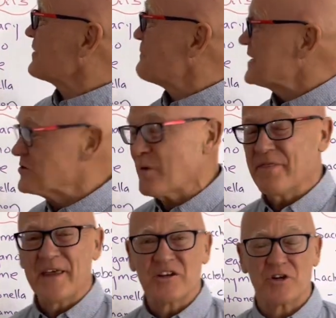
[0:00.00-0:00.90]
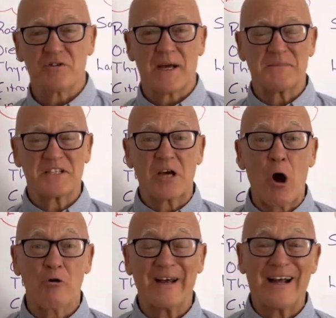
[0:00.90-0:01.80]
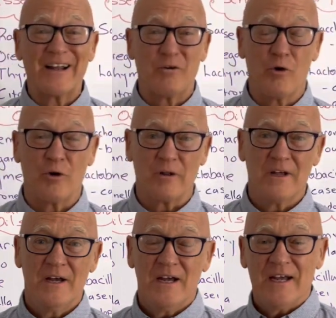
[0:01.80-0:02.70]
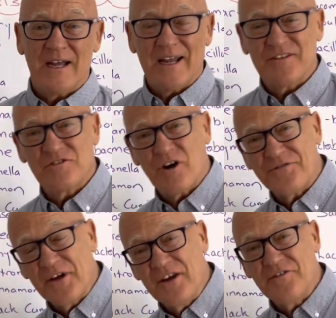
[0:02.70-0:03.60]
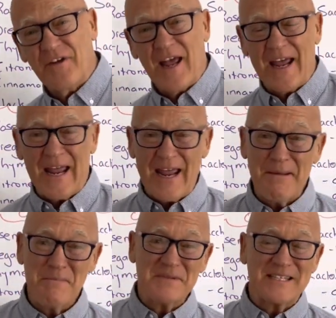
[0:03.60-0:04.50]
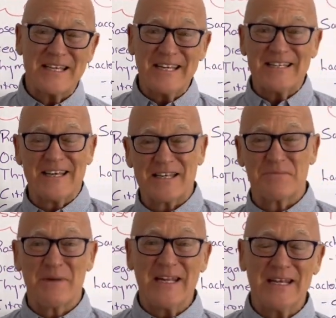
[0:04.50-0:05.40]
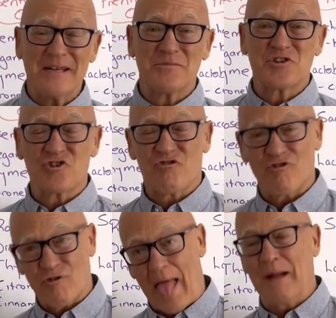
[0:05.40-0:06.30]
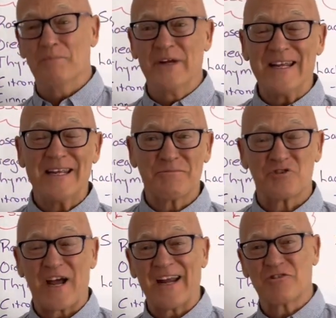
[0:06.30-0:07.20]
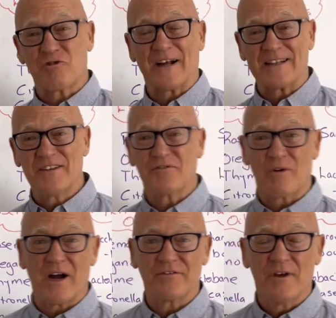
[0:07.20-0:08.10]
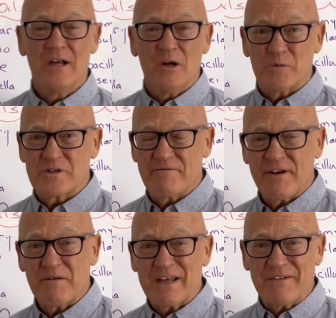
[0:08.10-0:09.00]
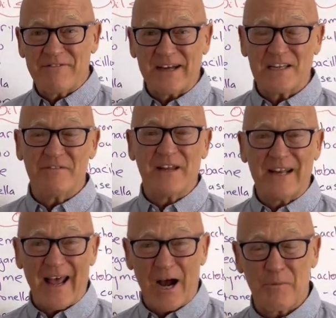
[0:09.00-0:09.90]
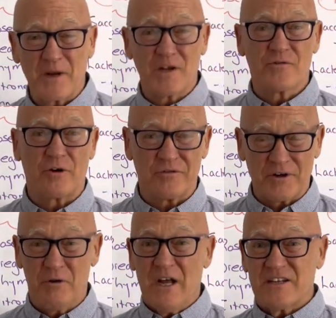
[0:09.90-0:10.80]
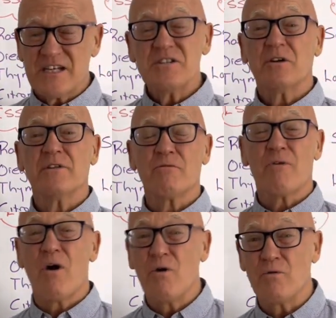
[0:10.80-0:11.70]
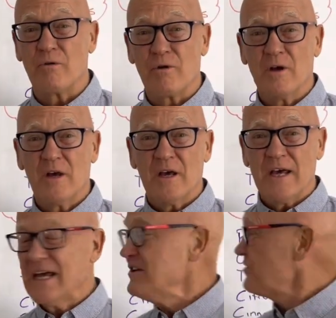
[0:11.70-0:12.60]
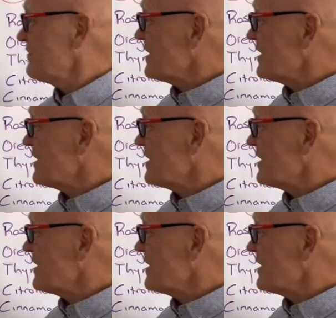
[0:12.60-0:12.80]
the best one there shows up as coconut oil. It's got these MCTs, medium chain triglycerides, which are very effective in helping control. So just on their own, each of